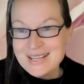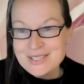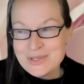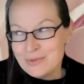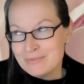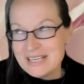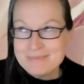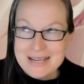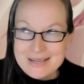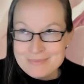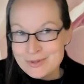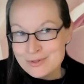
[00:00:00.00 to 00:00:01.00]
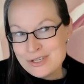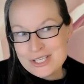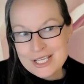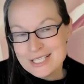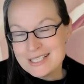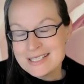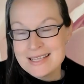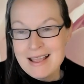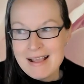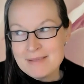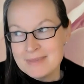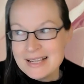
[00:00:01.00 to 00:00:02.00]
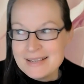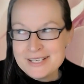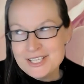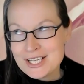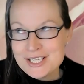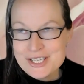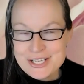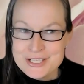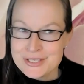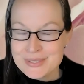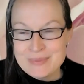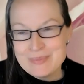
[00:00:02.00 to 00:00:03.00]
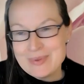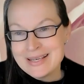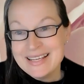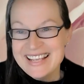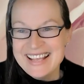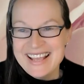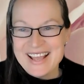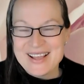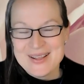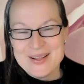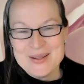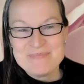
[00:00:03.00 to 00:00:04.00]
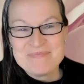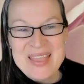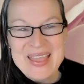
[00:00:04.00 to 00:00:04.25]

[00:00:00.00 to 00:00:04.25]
don't read my emotions. I might be judging someone, or